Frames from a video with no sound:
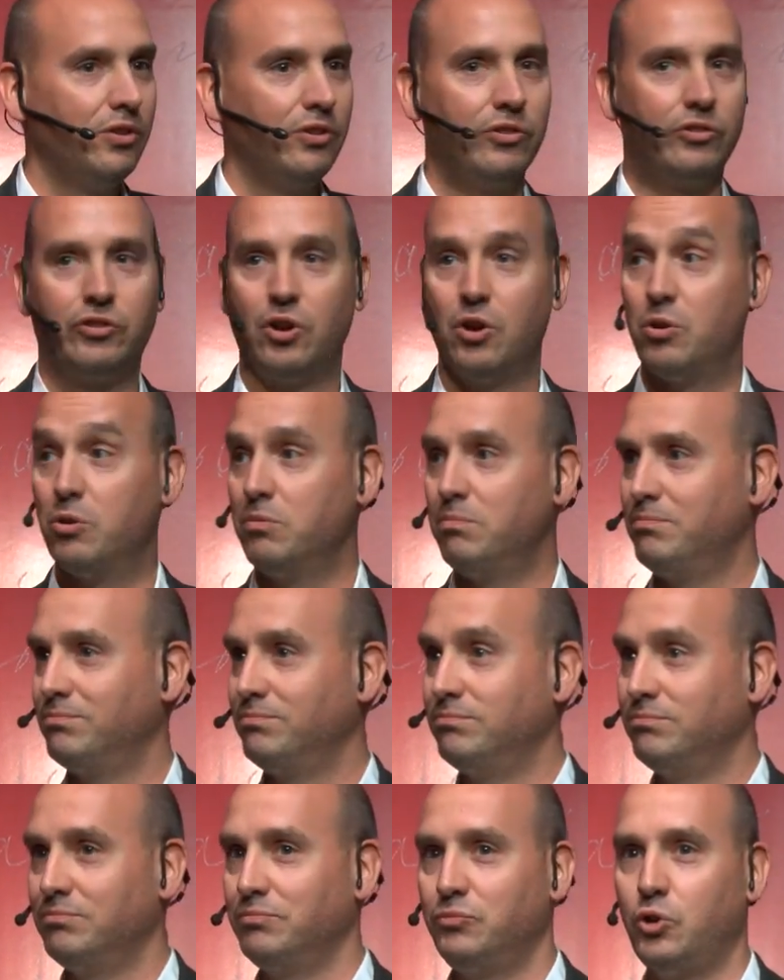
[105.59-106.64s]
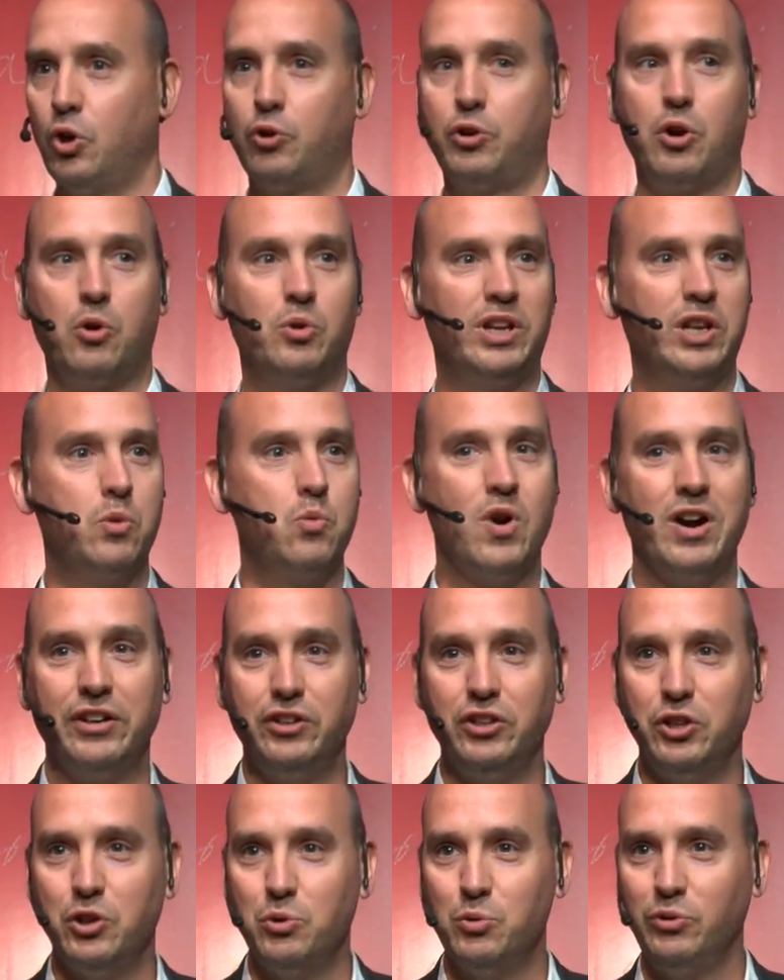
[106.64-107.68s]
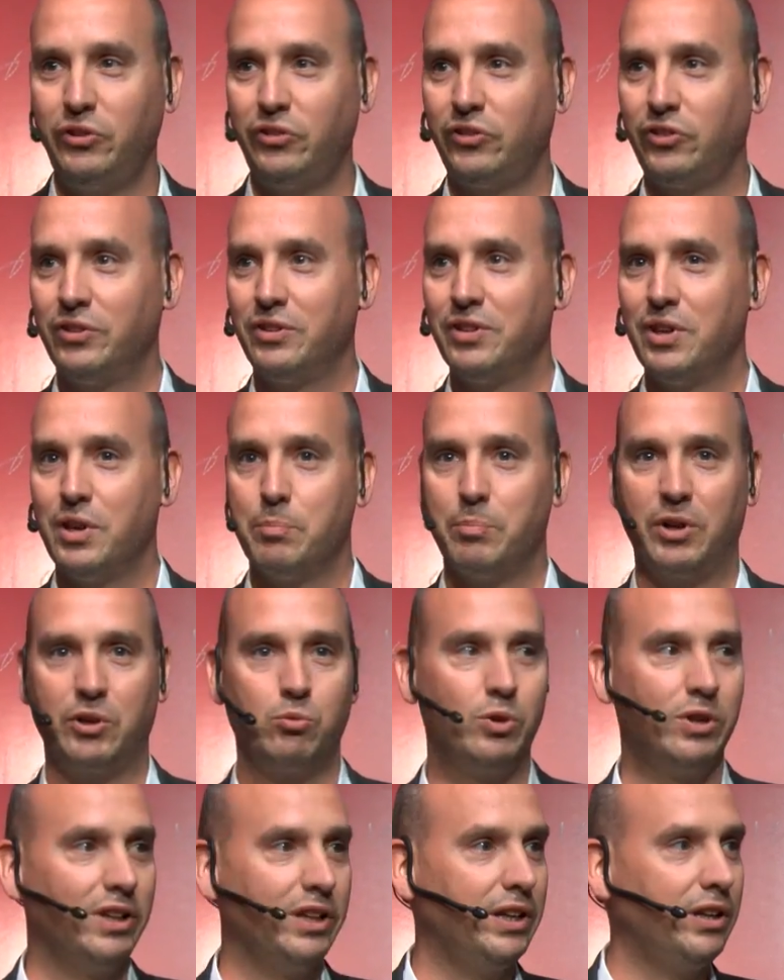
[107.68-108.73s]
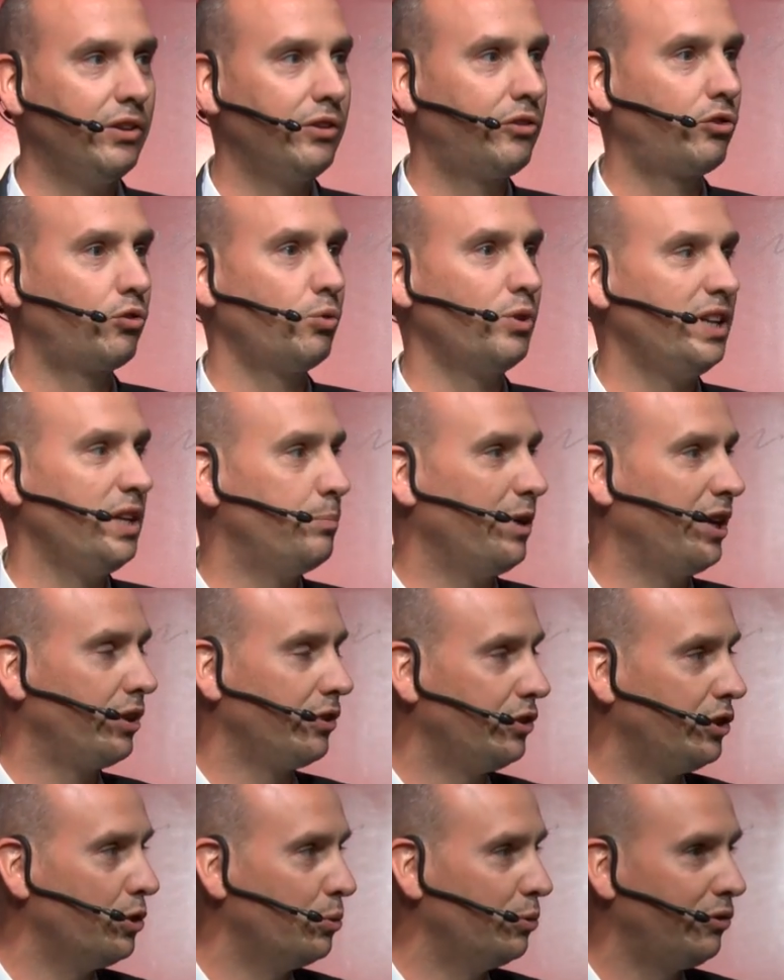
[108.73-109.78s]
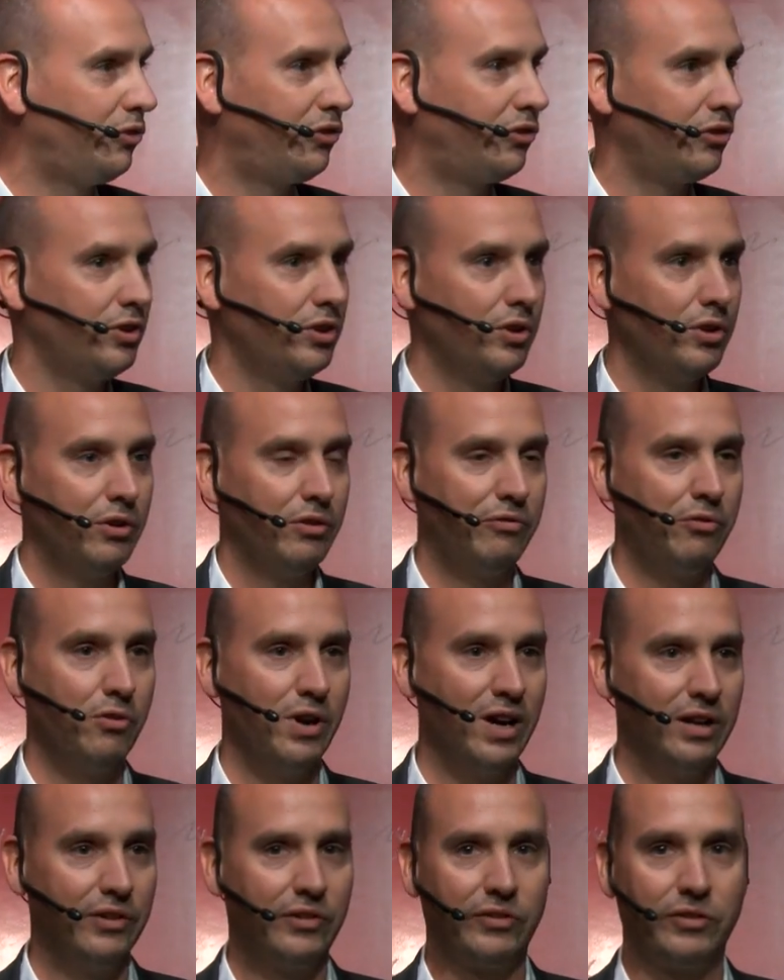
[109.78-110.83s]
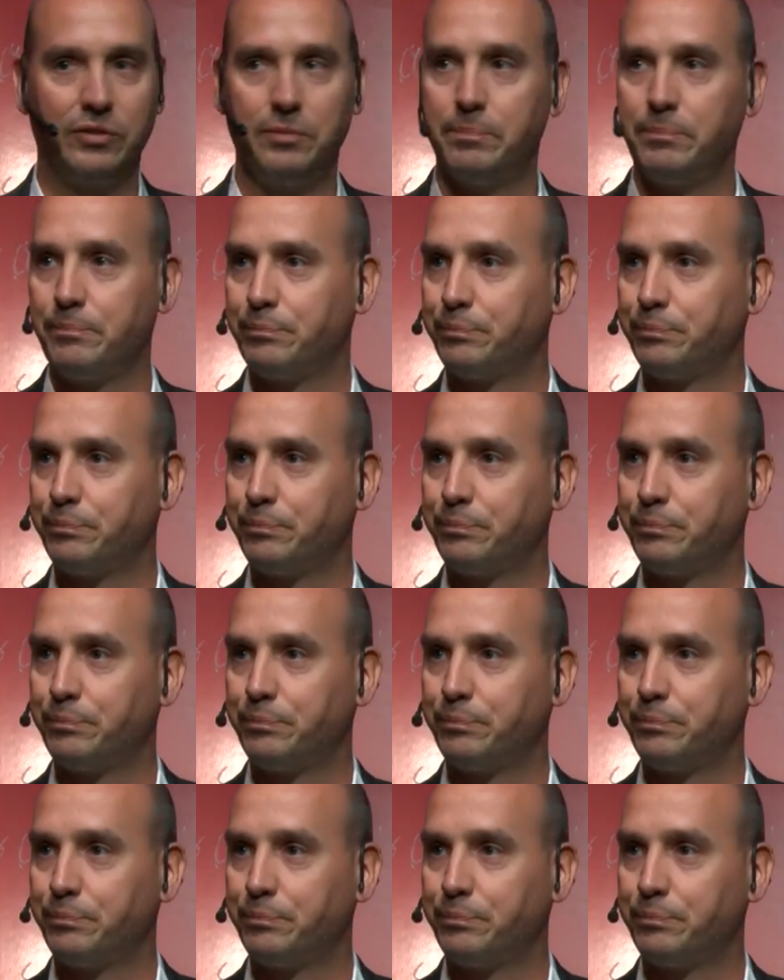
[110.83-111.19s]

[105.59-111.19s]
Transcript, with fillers: So not only one news, but really three big news for us.